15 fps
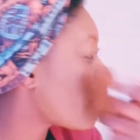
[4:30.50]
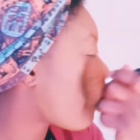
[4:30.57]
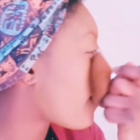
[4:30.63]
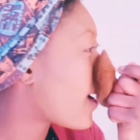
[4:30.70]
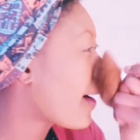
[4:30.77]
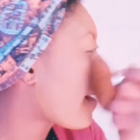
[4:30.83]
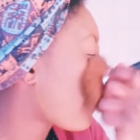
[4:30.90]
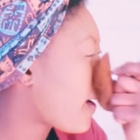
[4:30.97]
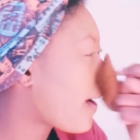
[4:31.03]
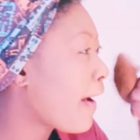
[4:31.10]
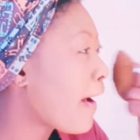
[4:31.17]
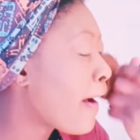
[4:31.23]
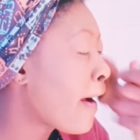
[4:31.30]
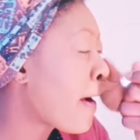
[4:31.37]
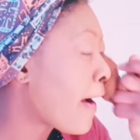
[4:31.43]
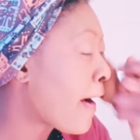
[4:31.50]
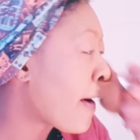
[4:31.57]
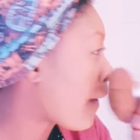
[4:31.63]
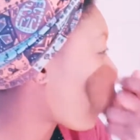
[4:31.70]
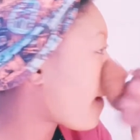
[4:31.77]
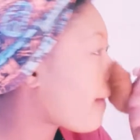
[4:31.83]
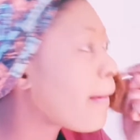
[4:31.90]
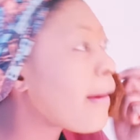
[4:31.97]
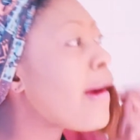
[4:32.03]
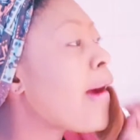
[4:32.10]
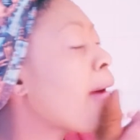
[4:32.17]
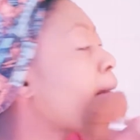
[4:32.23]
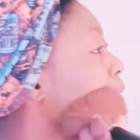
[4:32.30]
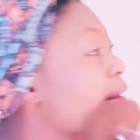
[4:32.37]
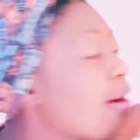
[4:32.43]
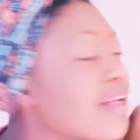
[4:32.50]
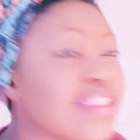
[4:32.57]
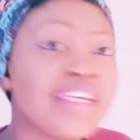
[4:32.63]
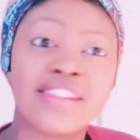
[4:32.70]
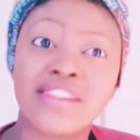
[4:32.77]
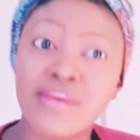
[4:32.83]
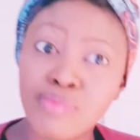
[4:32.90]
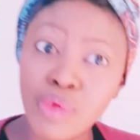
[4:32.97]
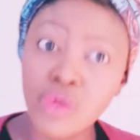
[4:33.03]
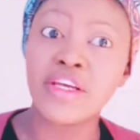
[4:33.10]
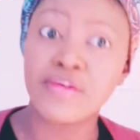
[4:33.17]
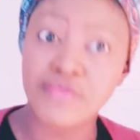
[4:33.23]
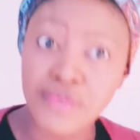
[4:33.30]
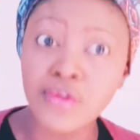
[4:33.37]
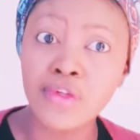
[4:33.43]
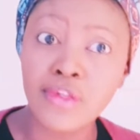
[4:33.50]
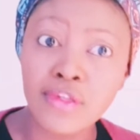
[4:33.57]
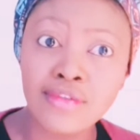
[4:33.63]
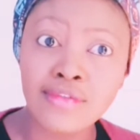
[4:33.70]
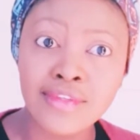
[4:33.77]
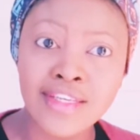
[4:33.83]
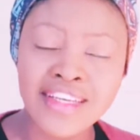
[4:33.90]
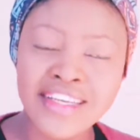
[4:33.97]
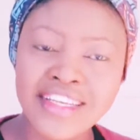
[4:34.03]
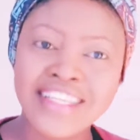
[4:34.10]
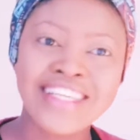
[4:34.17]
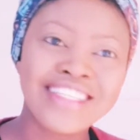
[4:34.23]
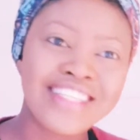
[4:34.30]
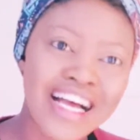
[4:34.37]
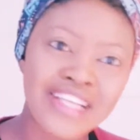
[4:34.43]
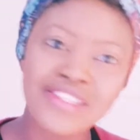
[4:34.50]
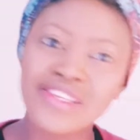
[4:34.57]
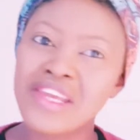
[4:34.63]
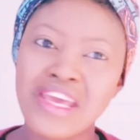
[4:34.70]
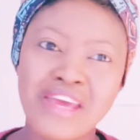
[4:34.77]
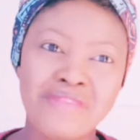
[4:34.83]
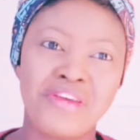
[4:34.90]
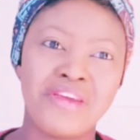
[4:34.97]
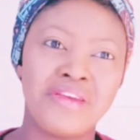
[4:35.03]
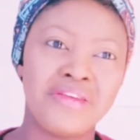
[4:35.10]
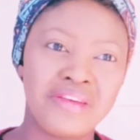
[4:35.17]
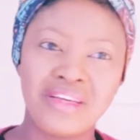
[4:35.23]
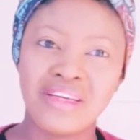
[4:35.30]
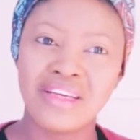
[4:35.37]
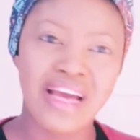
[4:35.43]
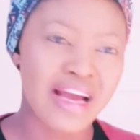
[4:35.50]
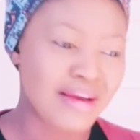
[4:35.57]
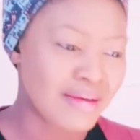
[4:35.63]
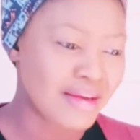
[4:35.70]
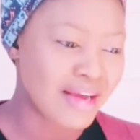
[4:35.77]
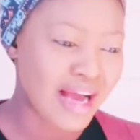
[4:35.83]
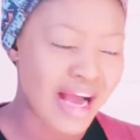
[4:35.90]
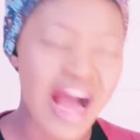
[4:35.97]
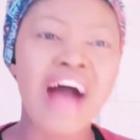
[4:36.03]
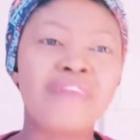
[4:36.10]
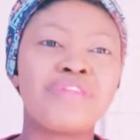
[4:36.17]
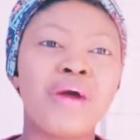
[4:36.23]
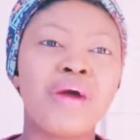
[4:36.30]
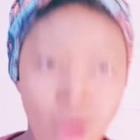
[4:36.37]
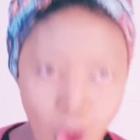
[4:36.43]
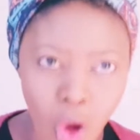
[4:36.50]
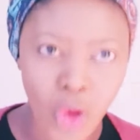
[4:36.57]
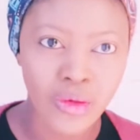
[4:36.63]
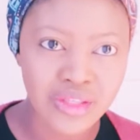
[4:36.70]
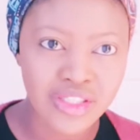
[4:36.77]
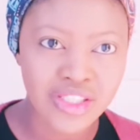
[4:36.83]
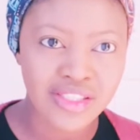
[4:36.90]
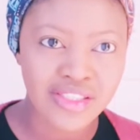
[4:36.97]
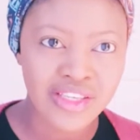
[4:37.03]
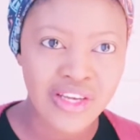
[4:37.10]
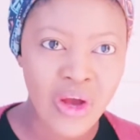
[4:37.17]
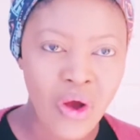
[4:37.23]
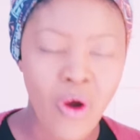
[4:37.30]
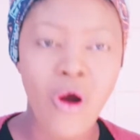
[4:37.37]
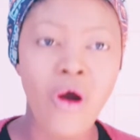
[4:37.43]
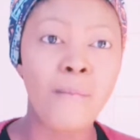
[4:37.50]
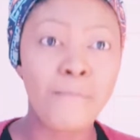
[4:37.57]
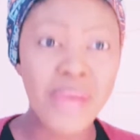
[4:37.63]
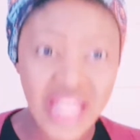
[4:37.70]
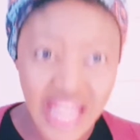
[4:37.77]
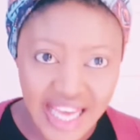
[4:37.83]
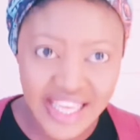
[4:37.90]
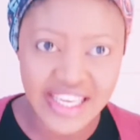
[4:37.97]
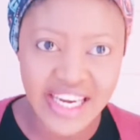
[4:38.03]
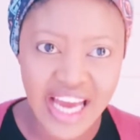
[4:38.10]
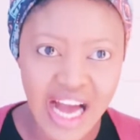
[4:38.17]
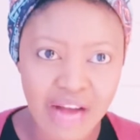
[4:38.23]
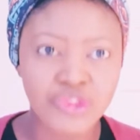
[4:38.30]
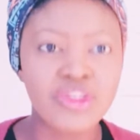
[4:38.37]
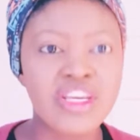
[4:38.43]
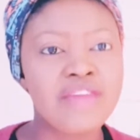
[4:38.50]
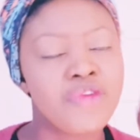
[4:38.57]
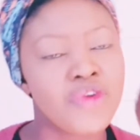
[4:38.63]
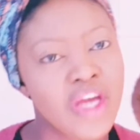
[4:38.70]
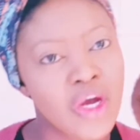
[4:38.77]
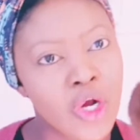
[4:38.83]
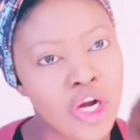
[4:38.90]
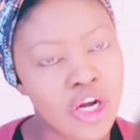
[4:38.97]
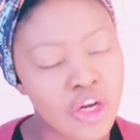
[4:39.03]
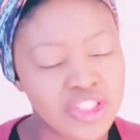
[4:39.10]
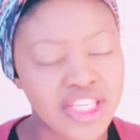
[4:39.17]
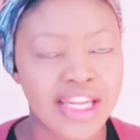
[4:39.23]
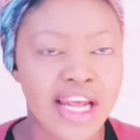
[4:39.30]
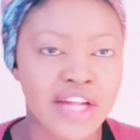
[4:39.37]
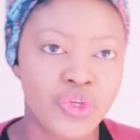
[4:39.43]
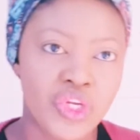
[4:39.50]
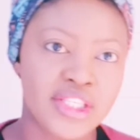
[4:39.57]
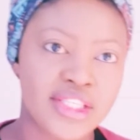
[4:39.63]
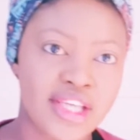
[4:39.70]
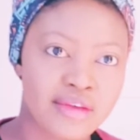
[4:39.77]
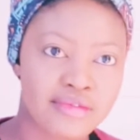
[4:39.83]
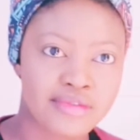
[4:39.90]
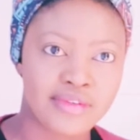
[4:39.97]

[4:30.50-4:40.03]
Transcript: one Hankai because he's a bull the fool he doesn't even have the balls or bigger enough to give you the closure that you deserve